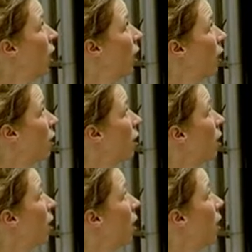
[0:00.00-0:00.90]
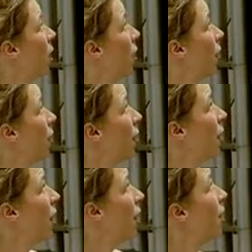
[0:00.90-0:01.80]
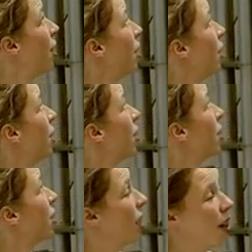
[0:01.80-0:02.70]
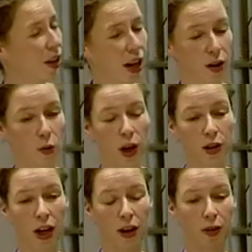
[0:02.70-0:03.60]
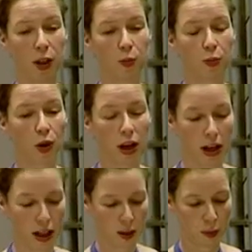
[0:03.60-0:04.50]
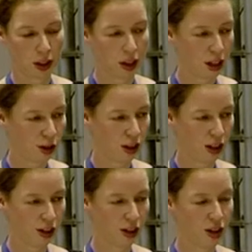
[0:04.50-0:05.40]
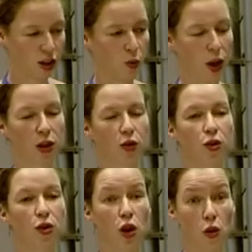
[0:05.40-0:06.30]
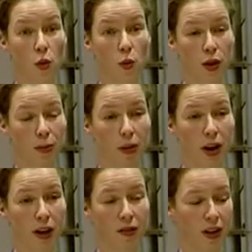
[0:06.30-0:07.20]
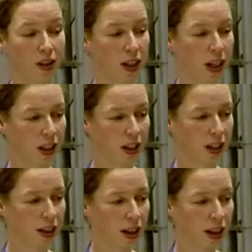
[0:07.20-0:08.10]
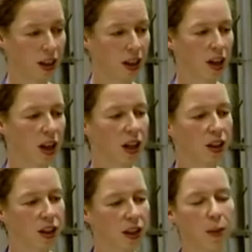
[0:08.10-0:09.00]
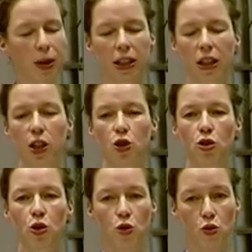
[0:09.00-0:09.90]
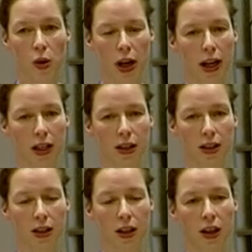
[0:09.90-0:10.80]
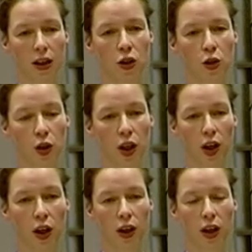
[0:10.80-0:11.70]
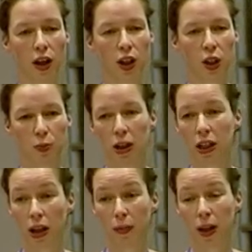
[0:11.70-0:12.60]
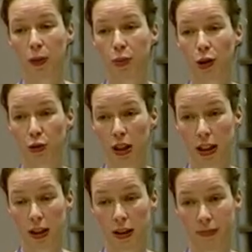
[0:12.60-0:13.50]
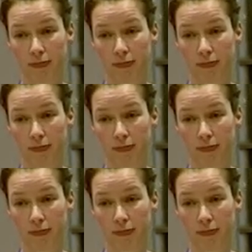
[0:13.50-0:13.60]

And the idea is that when you have these prior expectations, so when you know what a migraine attack is like, there are basically two ways you can speed up that process.